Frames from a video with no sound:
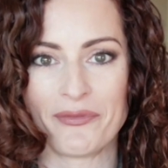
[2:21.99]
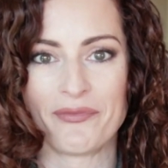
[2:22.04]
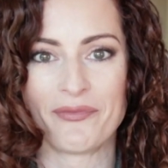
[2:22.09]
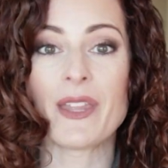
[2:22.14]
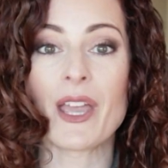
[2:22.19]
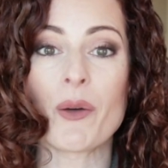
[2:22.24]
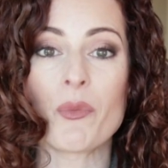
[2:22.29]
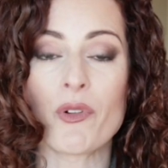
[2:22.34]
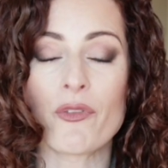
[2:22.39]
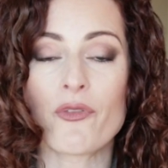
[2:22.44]

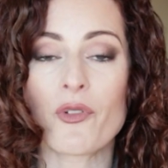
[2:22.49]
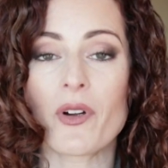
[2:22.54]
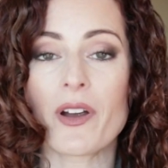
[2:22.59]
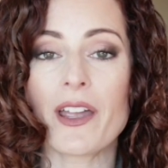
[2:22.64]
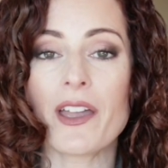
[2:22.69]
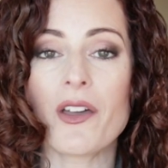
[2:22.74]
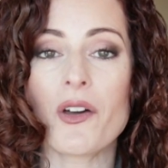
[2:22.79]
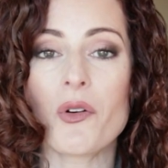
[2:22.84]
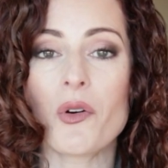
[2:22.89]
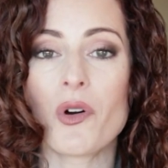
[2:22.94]
Now, before
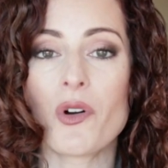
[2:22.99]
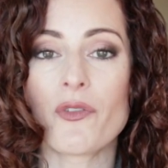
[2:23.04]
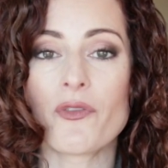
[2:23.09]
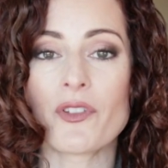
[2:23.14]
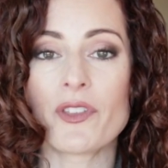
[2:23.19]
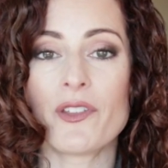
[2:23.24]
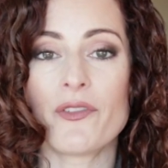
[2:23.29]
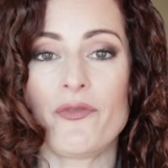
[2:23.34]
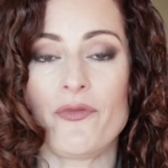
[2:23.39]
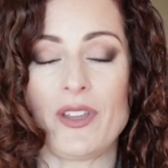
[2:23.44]
I go over
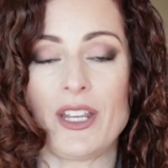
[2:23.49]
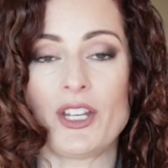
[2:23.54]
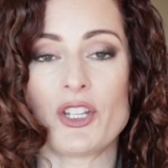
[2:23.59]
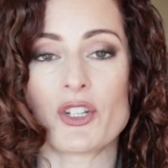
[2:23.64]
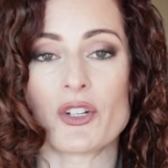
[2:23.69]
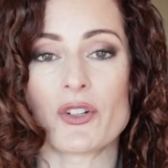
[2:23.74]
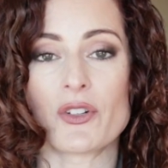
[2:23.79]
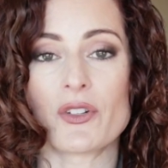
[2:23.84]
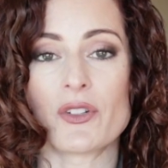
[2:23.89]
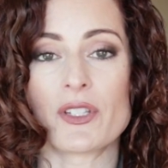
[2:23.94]
the
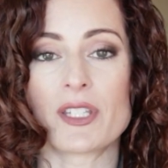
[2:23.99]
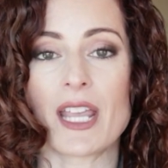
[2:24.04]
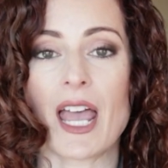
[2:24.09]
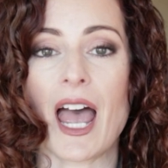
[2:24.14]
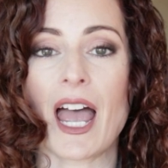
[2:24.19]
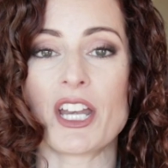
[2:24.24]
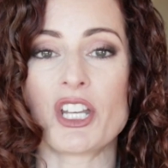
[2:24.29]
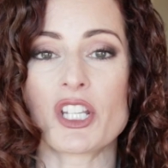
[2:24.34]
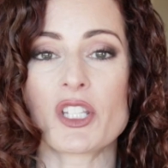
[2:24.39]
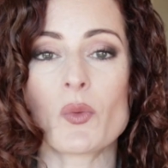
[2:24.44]
features,
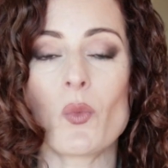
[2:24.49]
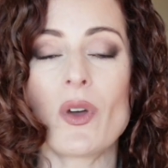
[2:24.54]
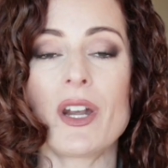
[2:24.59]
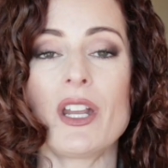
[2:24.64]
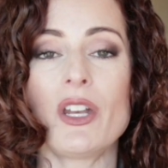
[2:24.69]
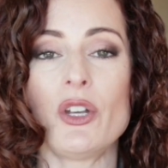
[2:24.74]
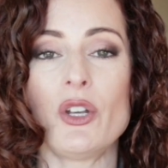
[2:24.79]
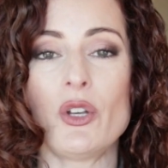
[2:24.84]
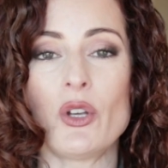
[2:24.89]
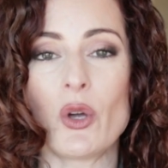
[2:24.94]
I just want
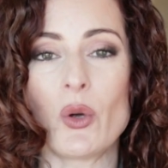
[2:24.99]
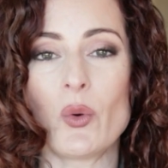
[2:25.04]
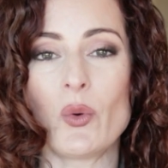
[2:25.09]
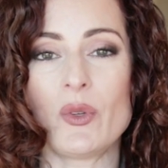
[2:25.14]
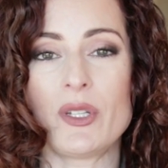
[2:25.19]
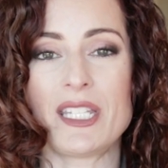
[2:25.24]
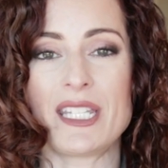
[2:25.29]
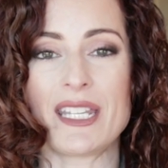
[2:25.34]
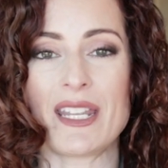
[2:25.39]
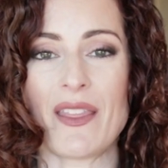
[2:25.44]
to
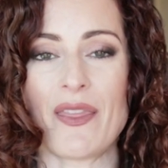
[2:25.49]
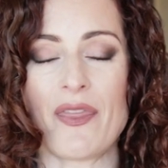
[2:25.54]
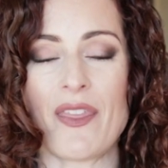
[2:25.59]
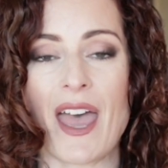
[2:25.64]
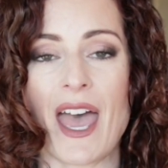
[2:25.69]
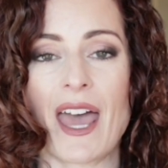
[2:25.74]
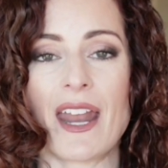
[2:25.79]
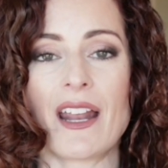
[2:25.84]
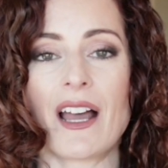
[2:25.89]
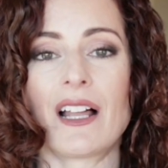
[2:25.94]
note
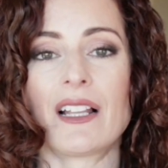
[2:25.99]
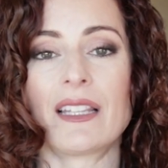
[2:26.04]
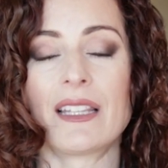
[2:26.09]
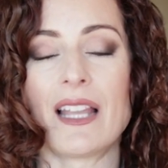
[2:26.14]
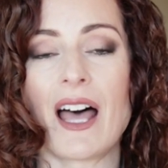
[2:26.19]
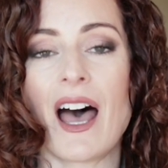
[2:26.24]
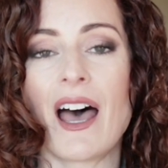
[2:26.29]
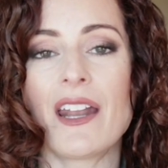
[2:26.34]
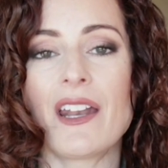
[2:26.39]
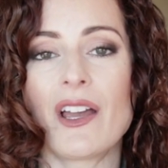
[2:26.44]
that a
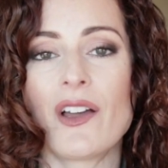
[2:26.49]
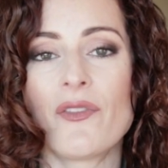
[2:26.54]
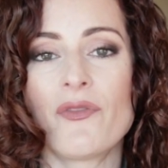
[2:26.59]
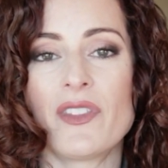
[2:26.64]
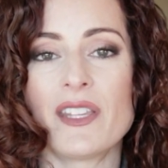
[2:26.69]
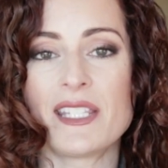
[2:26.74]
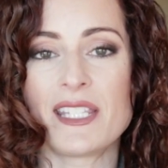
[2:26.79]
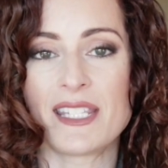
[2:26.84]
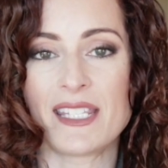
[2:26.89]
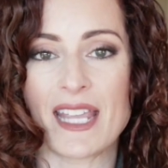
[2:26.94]
lot of
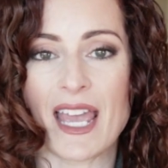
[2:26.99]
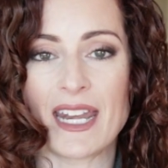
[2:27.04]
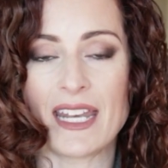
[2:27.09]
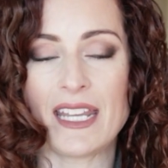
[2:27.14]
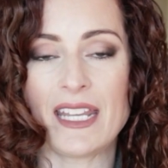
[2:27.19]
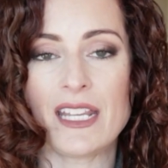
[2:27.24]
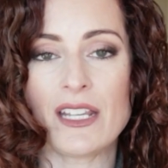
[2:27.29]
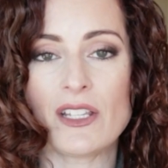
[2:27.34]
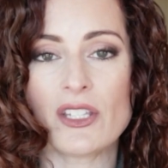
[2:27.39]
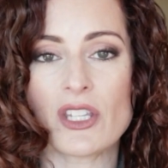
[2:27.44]
the
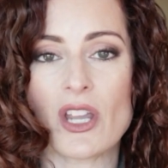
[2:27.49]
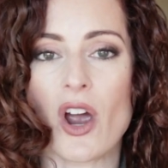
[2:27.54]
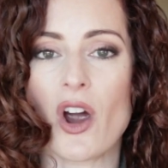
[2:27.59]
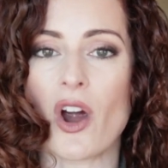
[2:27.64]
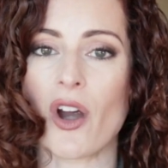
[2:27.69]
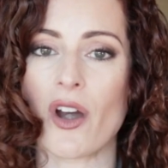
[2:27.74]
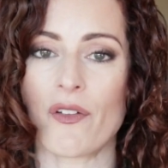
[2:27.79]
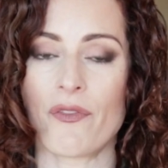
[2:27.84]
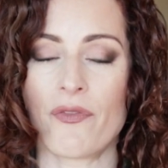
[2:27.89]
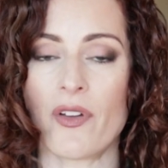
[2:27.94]
settings
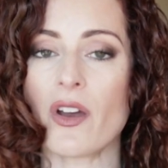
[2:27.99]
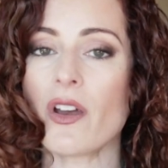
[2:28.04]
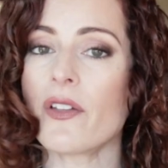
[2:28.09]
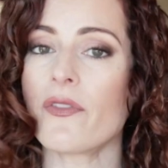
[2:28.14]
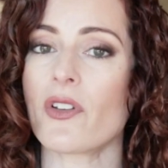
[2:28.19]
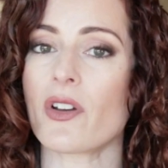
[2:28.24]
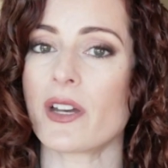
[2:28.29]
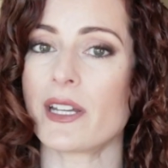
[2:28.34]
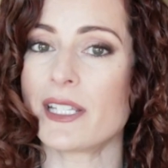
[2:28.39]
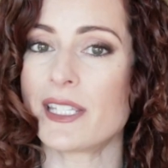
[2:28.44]
are very,
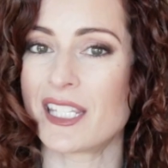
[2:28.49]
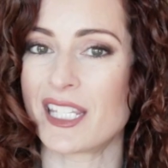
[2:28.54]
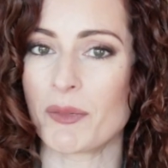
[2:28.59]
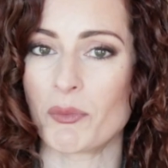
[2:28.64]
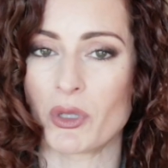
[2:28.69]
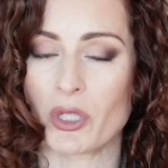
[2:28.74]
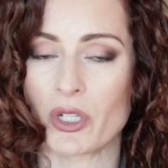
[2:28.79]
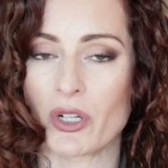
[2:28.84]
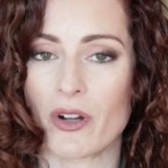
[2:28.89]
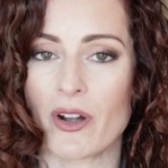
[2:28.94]
very
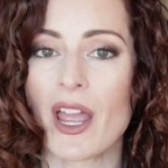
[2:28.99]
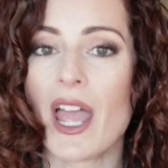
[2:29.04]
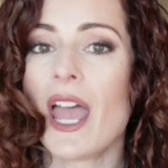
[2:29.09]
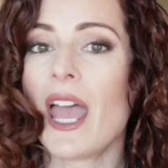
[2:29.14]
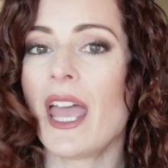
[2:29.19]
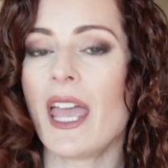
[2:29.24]
similar.